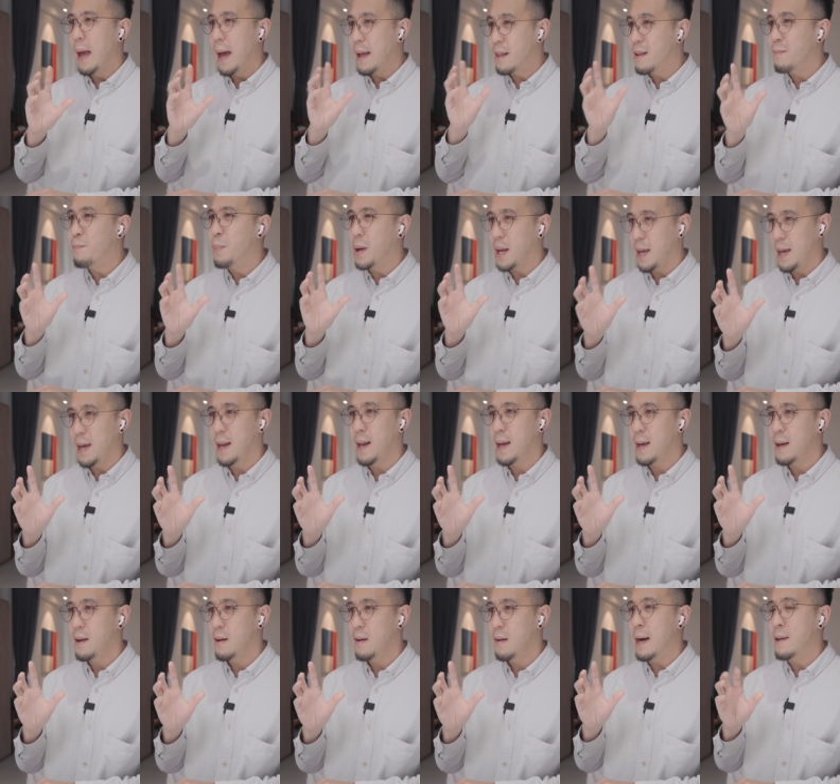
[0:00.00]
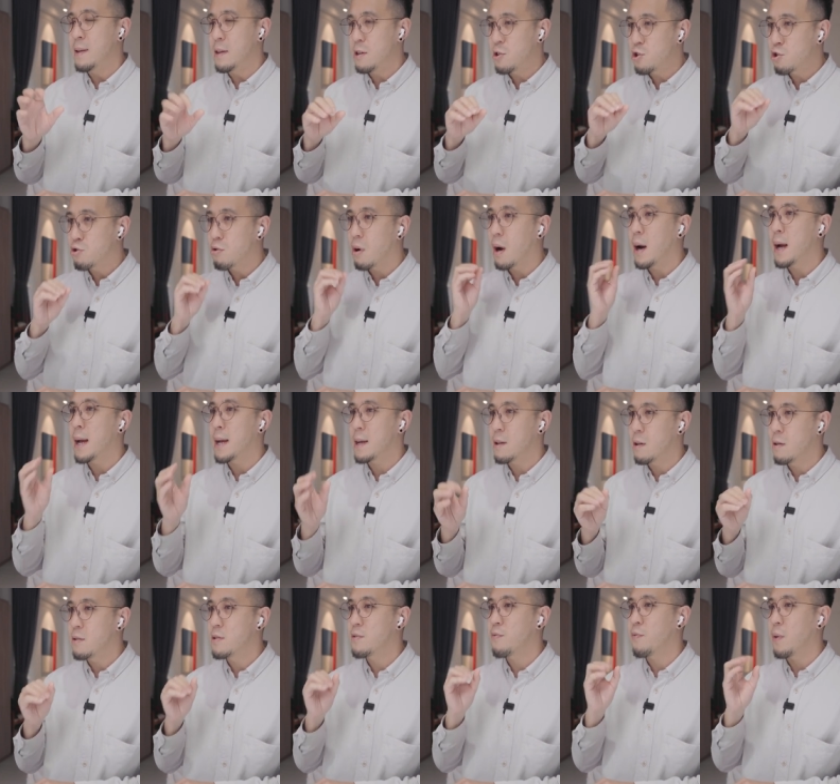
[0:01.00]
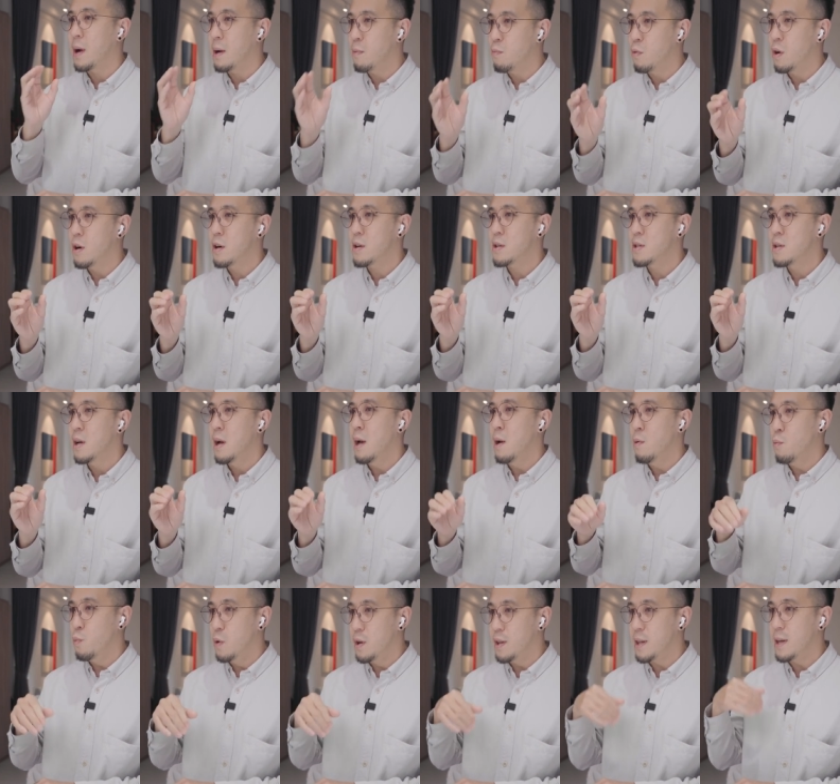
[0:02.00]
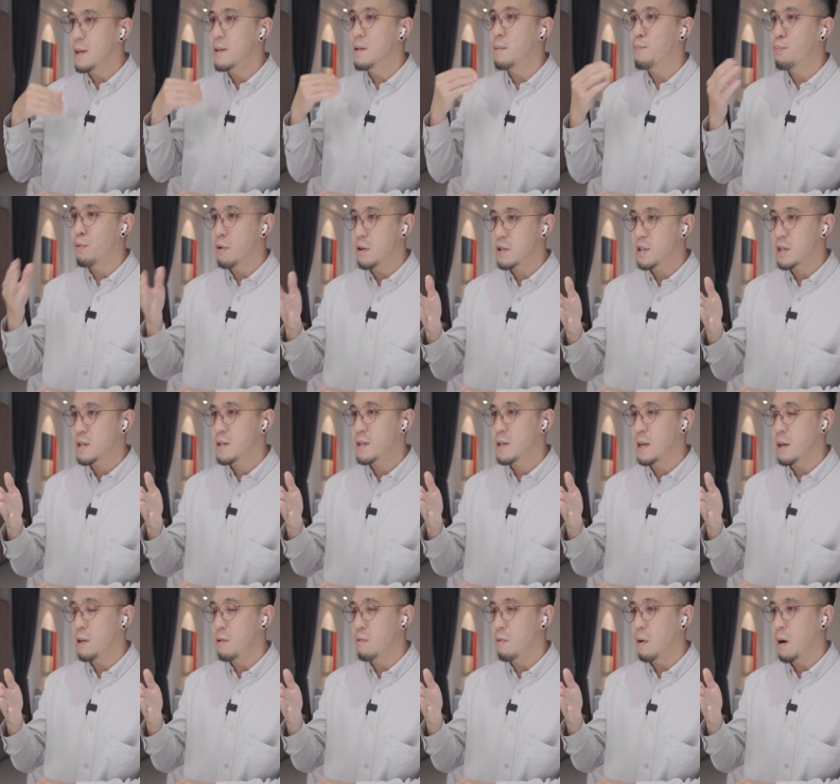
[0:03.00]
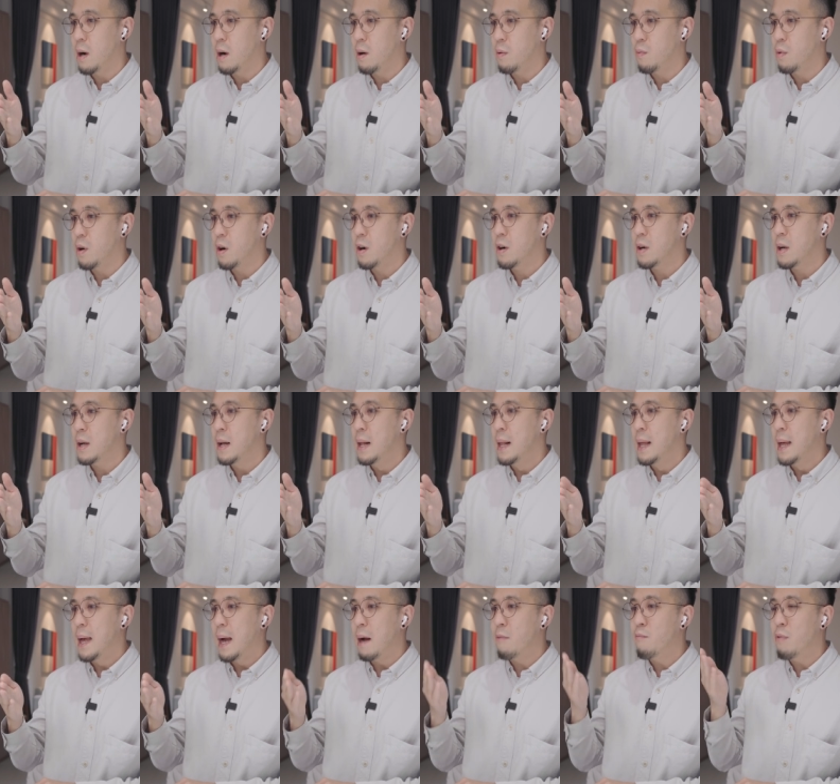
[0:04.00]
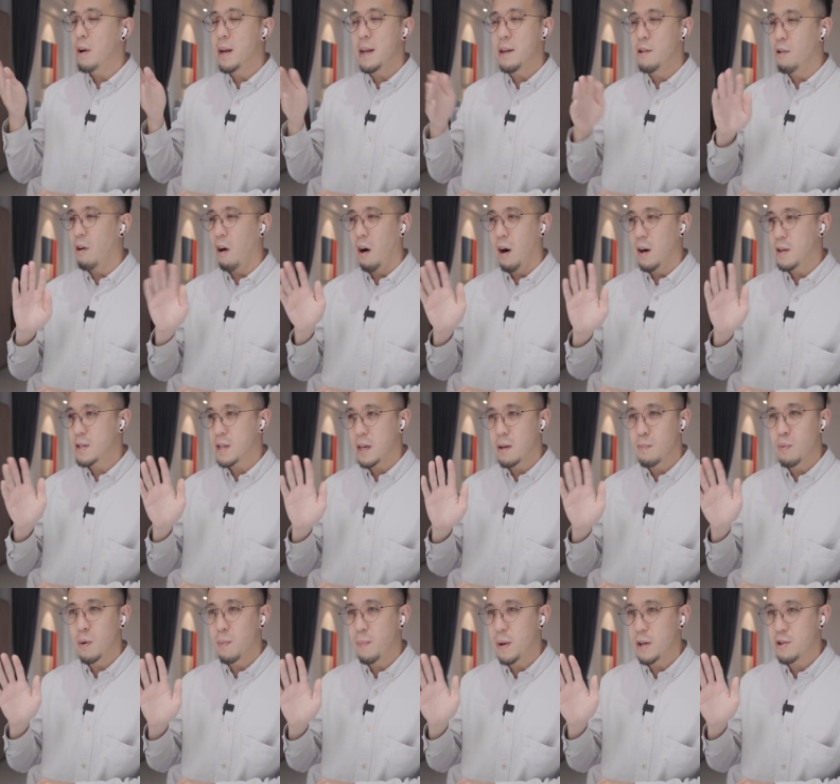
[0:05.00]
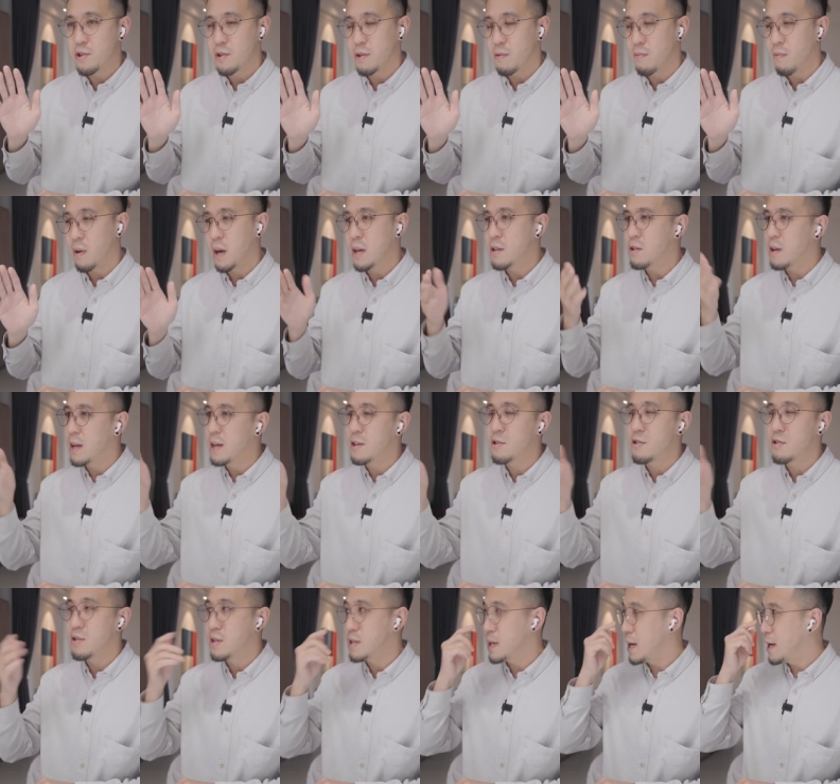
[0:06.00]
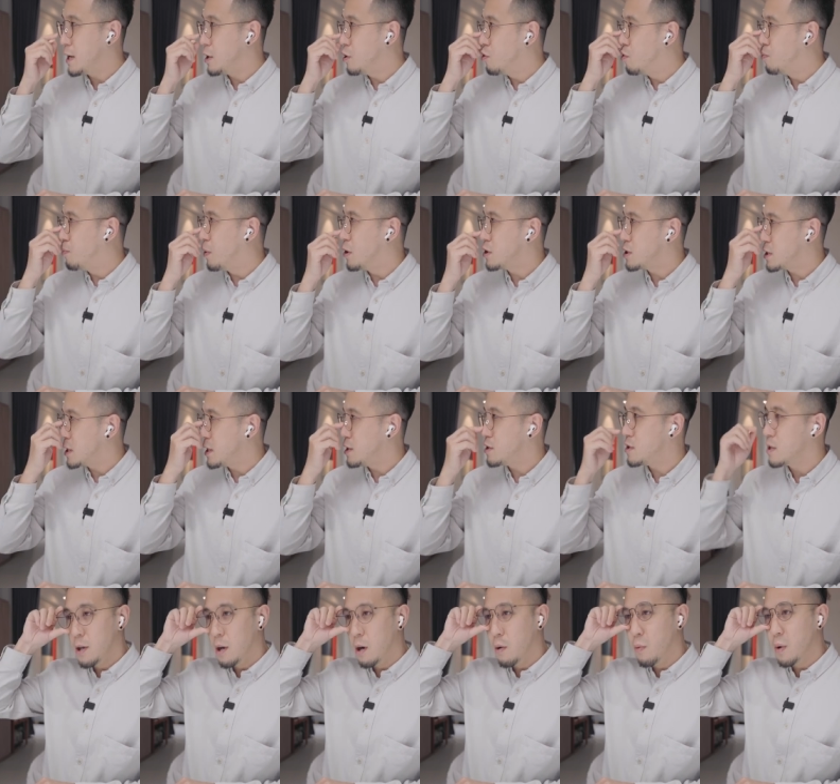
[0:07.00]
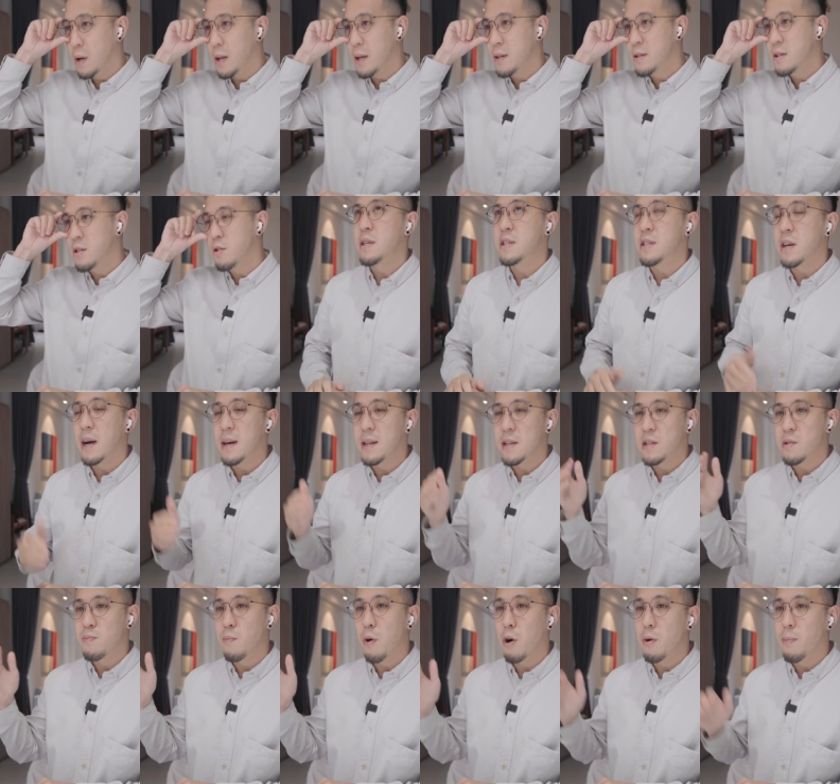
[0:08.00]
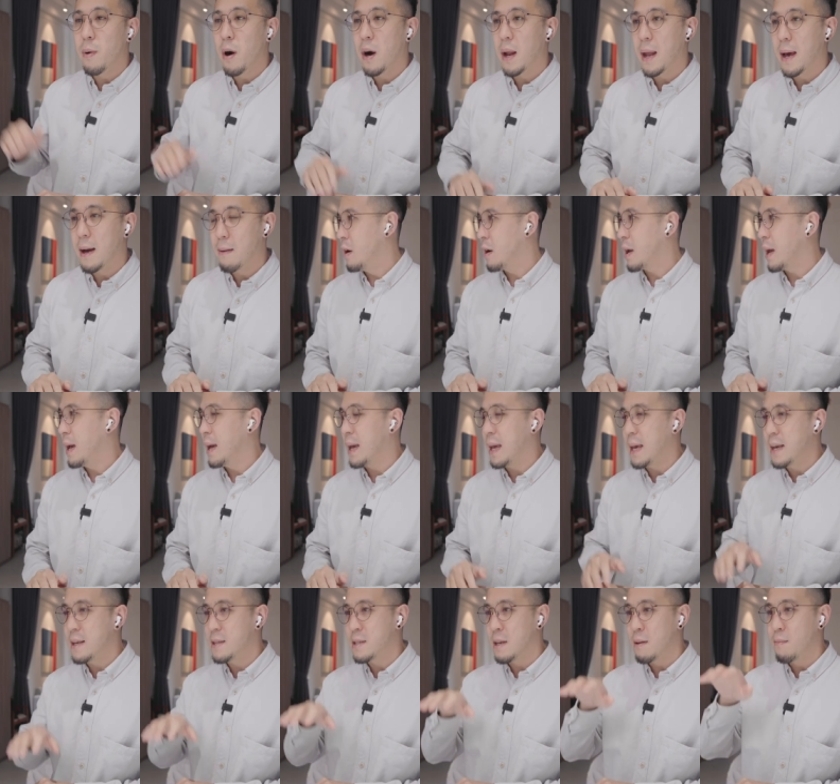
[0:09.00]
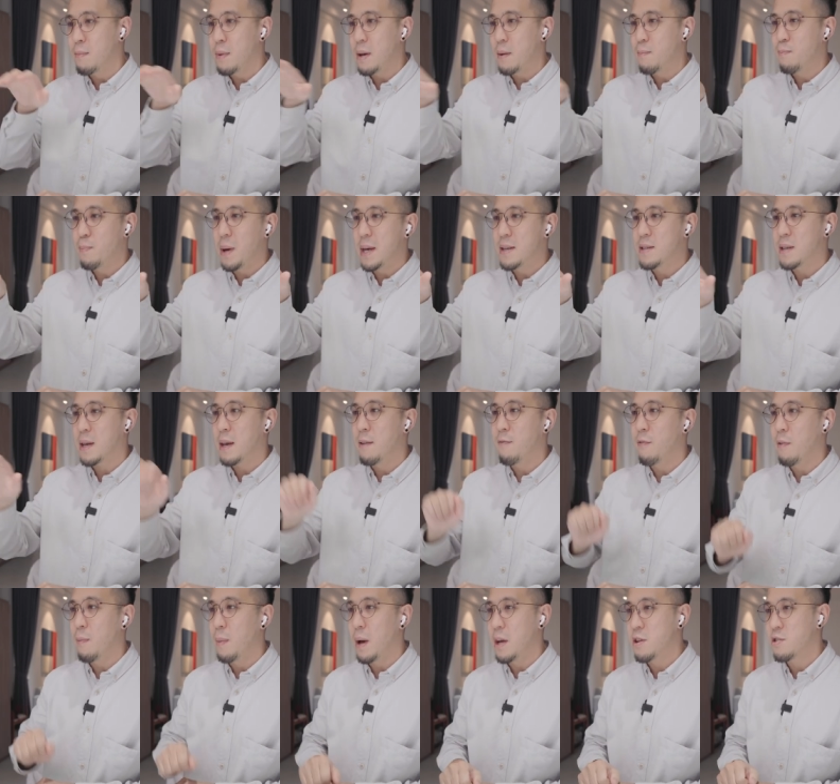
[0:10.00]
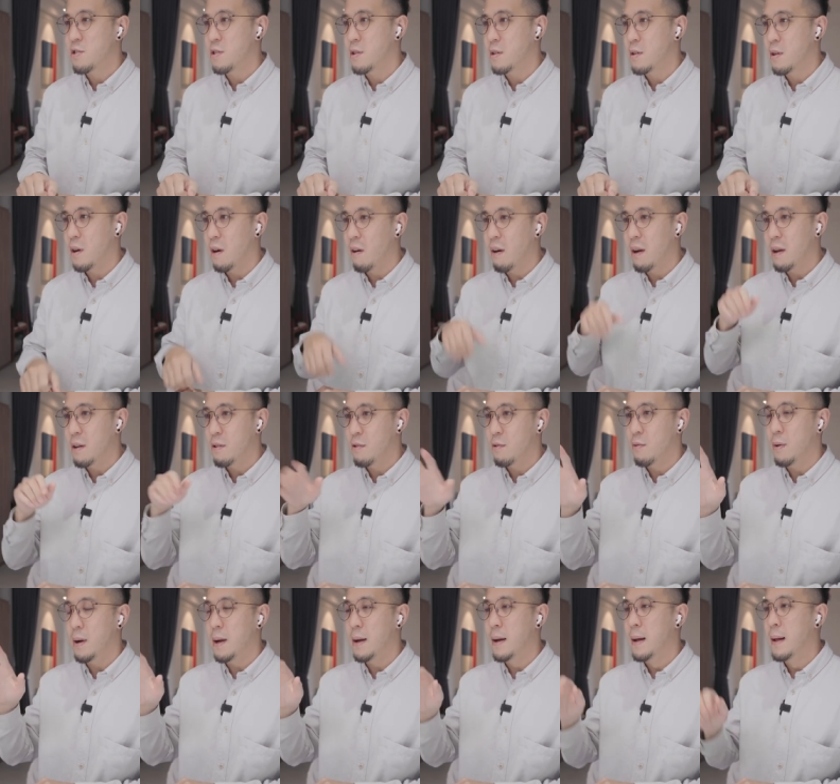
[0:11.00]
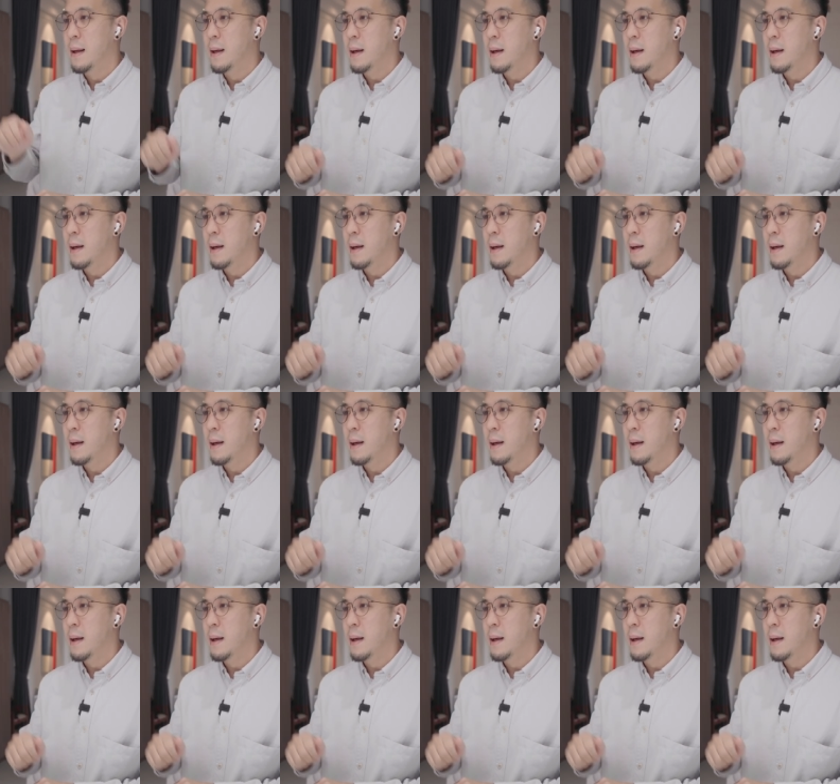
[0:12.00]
at the beginning, and then trying those frameworks within the projects that you are at work, and really not asking permission, right? So let's just say your boss says, yo, we need to design this mobile app. Okay, here's some basic information. Information. All right, do it.